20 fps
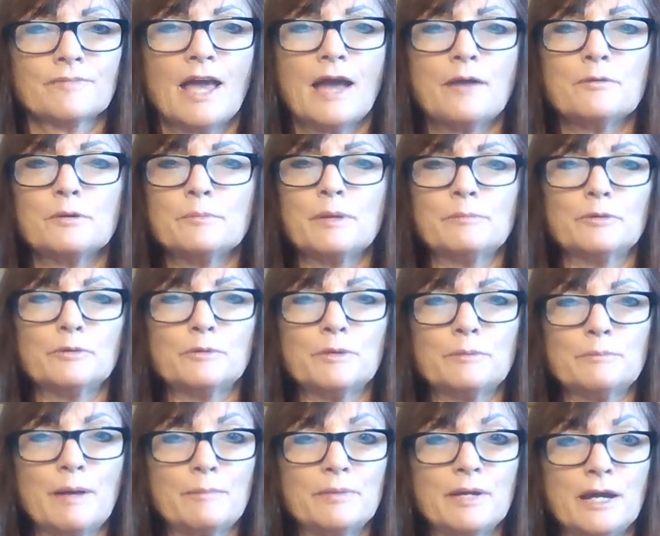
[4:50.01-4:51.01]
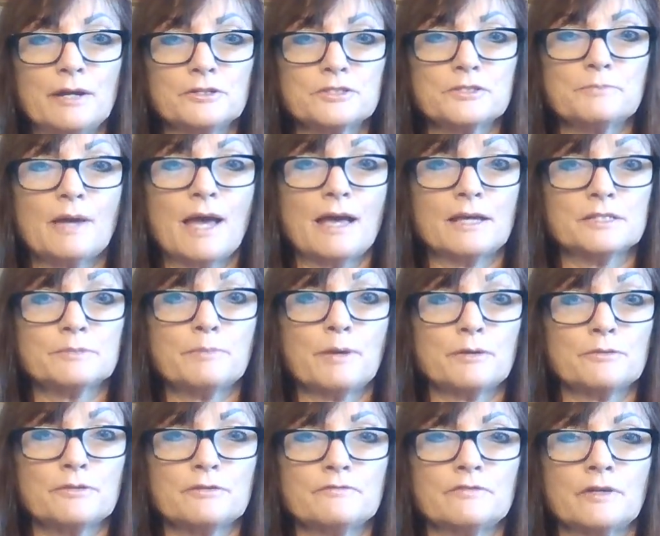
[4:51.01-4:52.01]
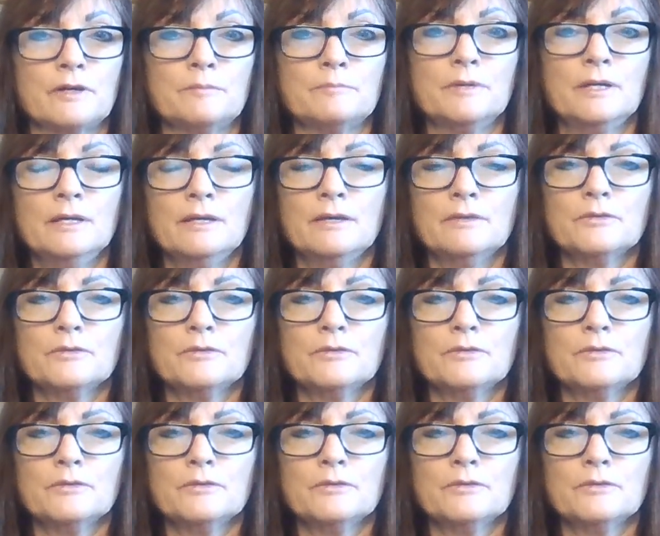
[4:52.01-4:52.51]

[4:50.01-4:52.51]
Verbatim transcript: I remember when my parents passed, both of them,